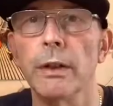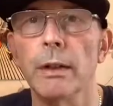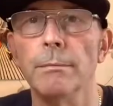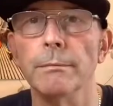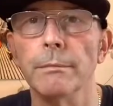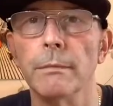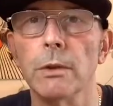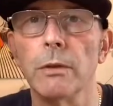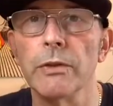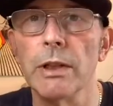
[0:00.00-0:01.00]
um,
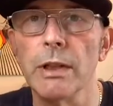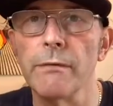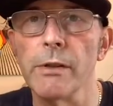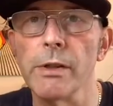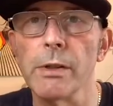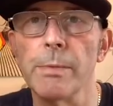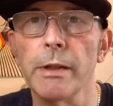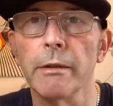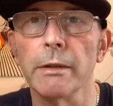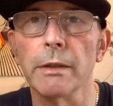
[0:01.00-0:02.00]
obviously his first
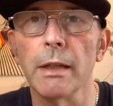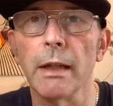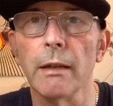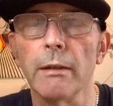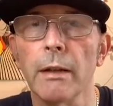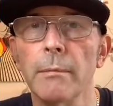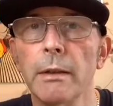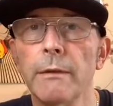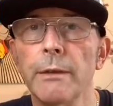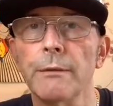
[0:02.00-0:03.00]
appearance in ASM
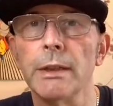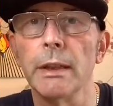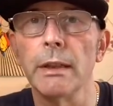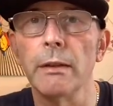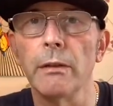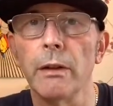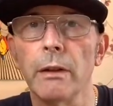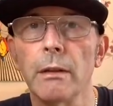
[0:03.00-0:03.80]
15 is